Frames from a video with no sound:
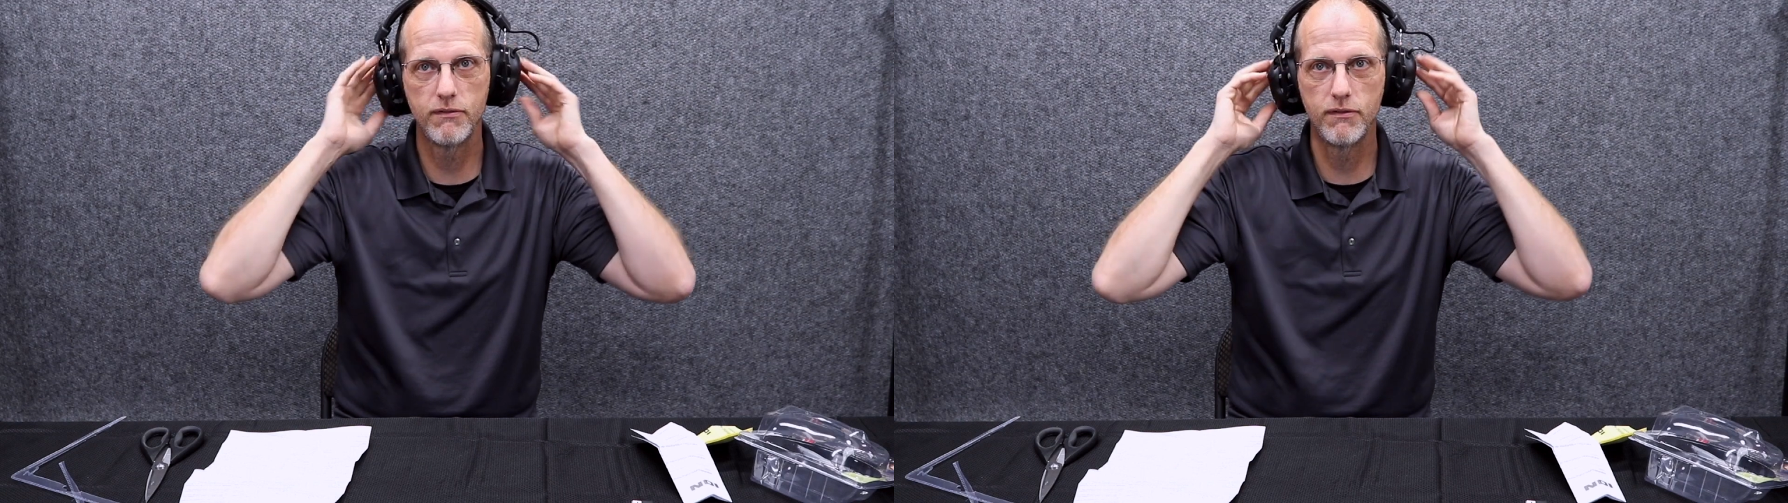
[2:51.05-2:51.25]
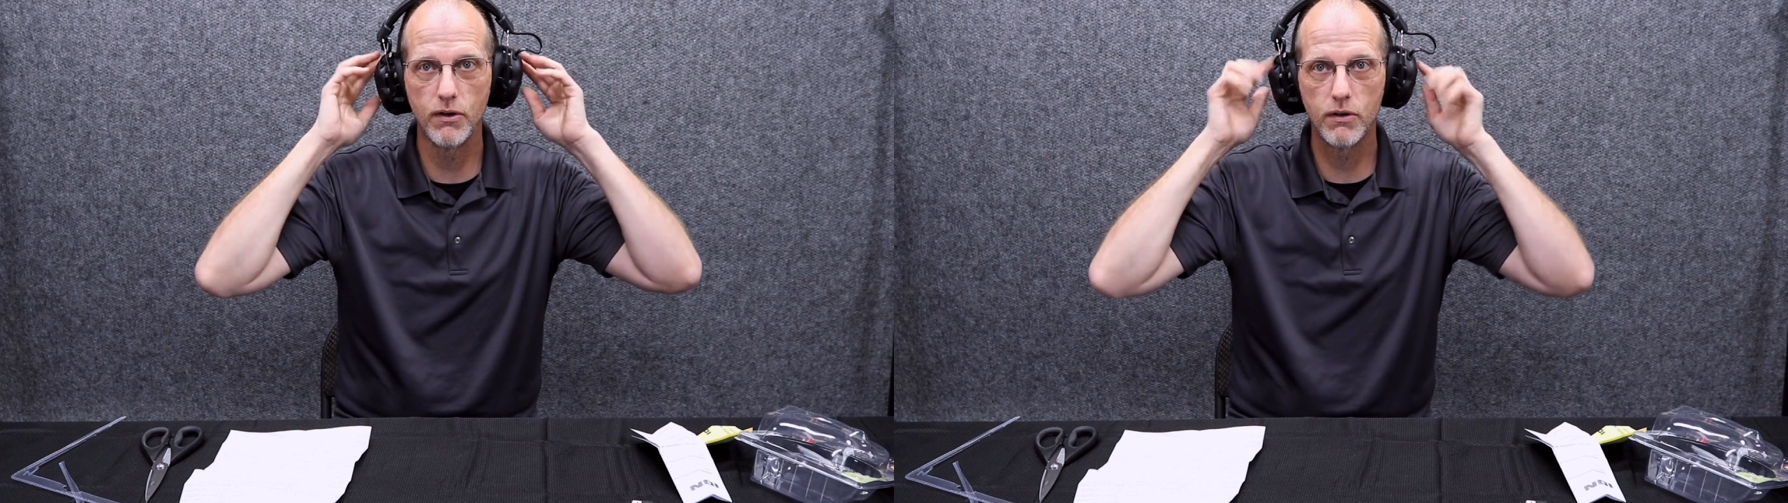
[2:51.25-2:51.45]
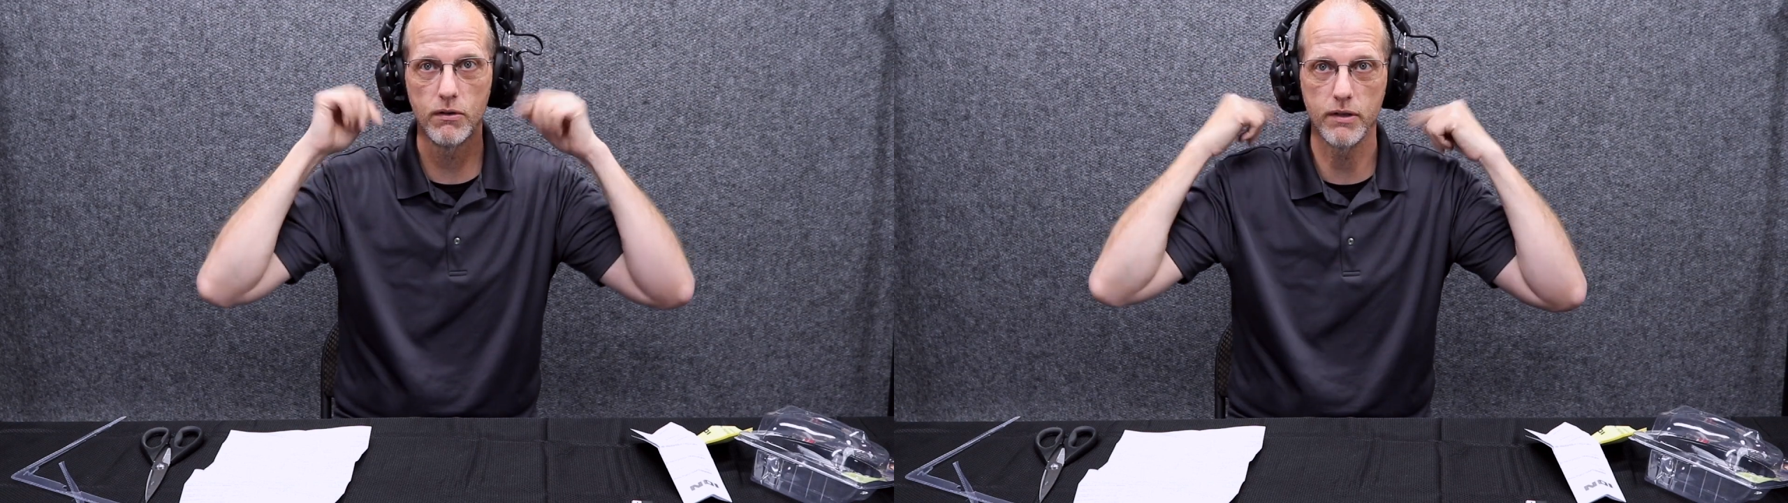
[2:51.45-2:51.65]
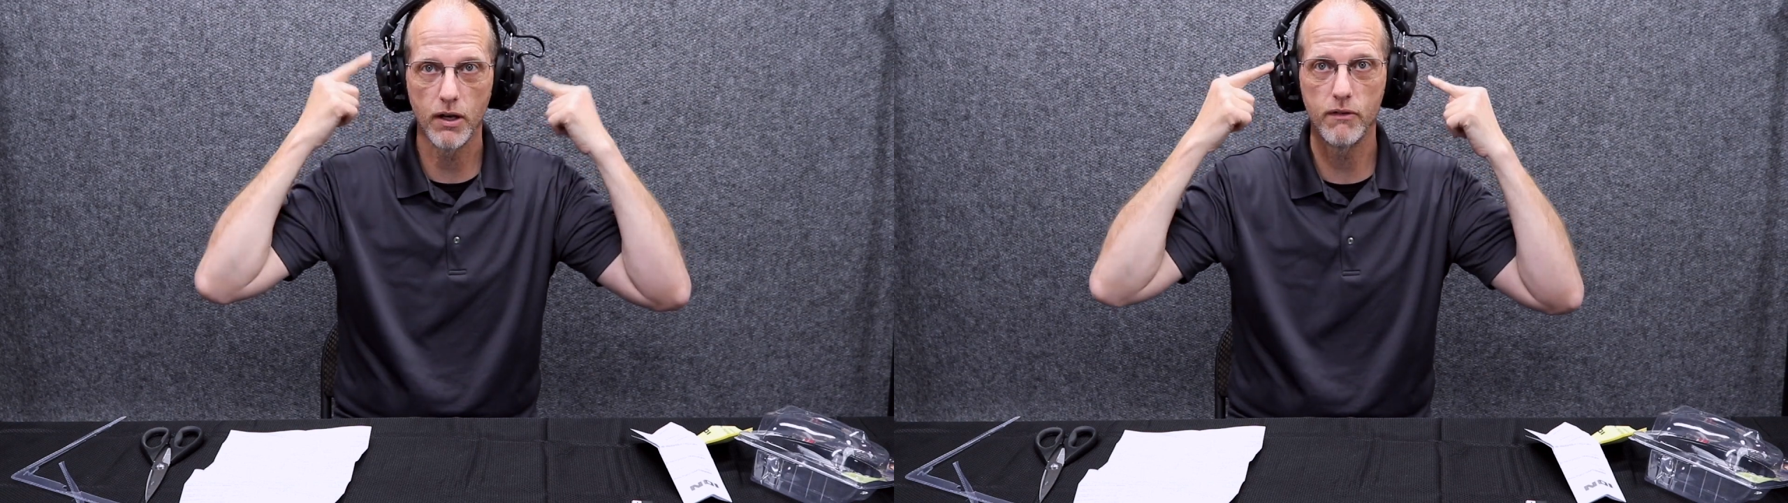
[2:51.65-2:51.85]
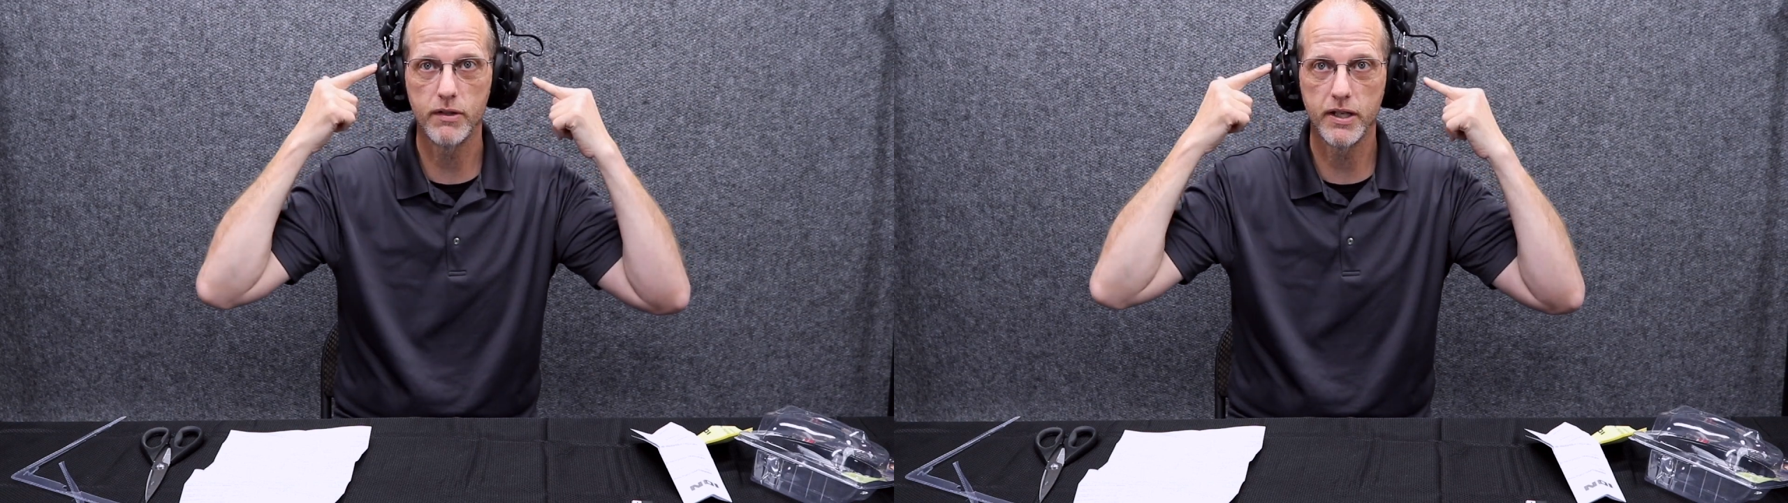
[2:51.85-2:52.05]
full
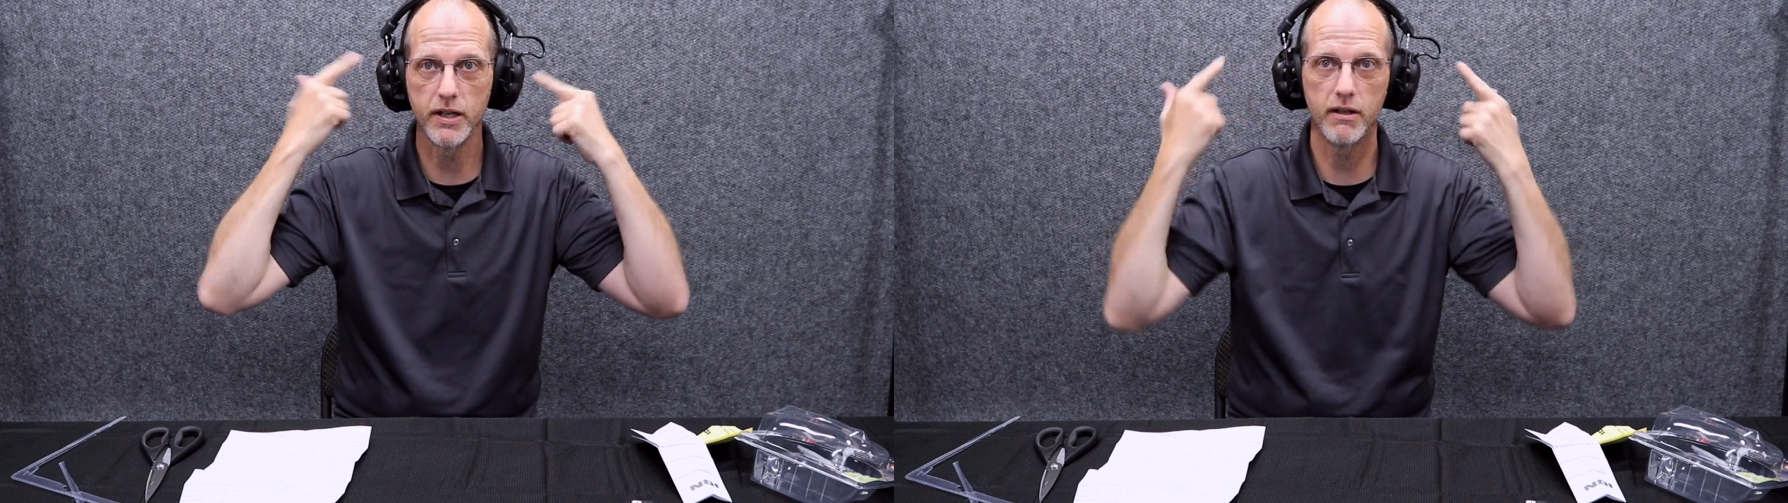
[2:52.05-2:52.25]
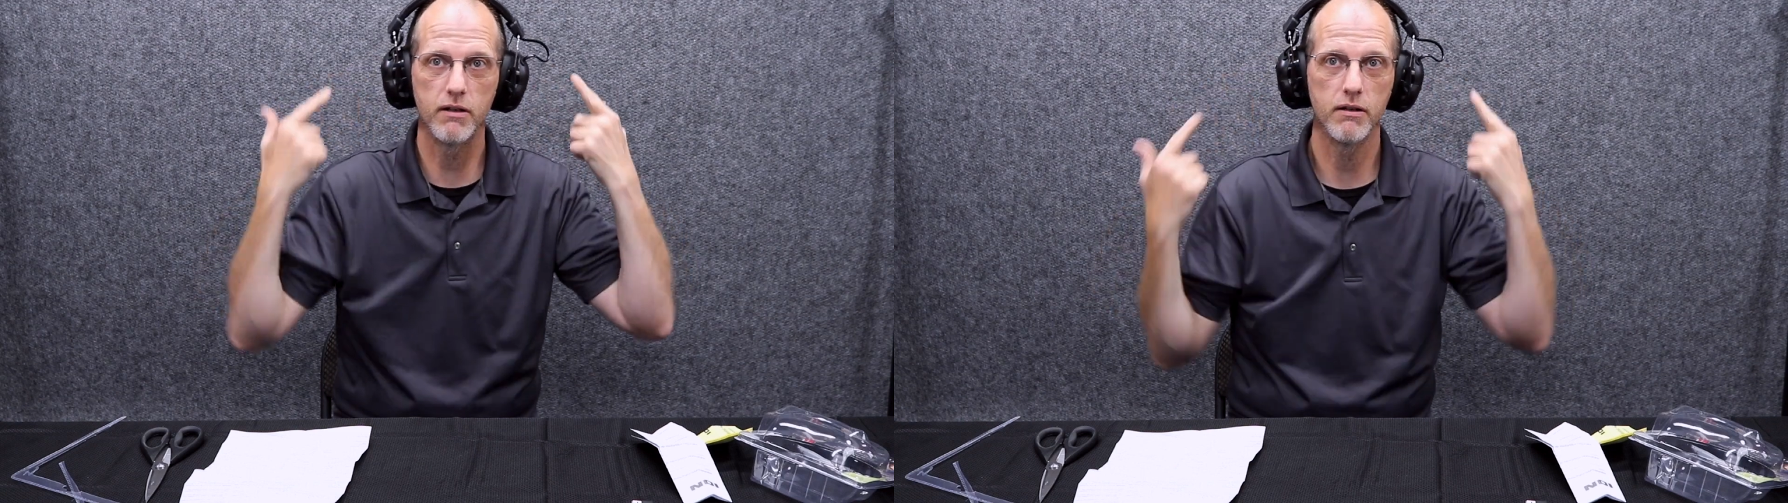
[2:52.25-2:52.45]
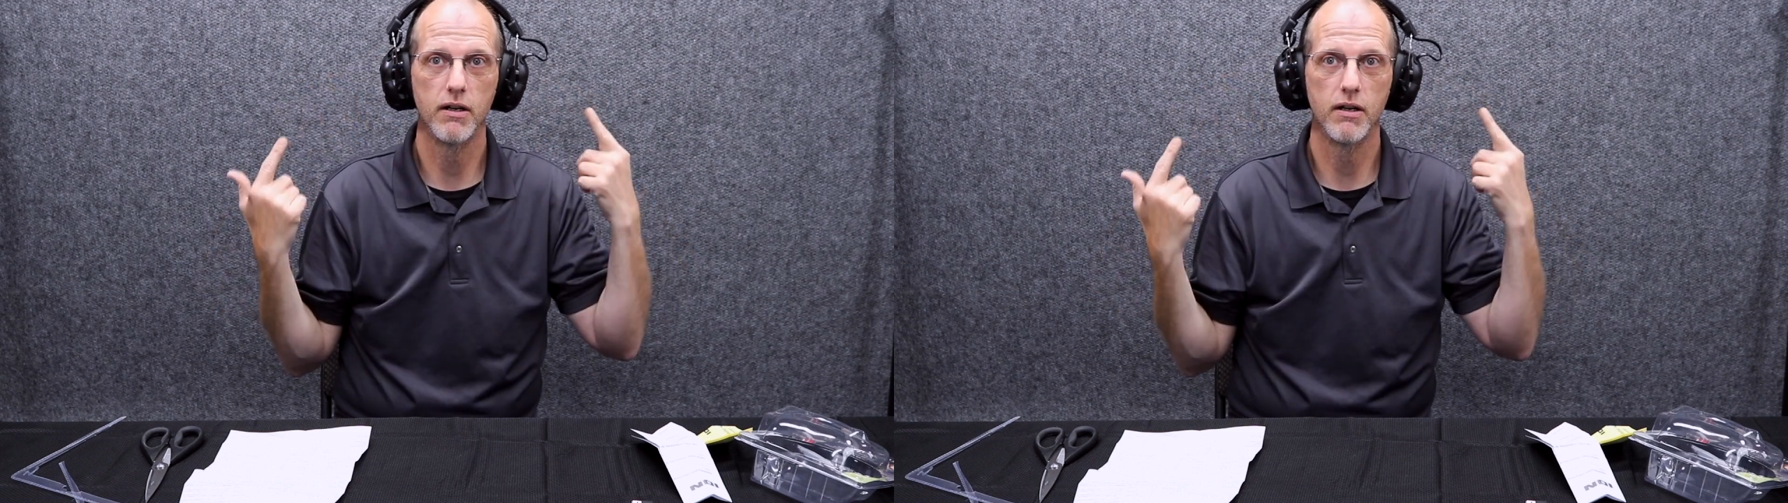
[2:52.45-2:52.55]
over the ear,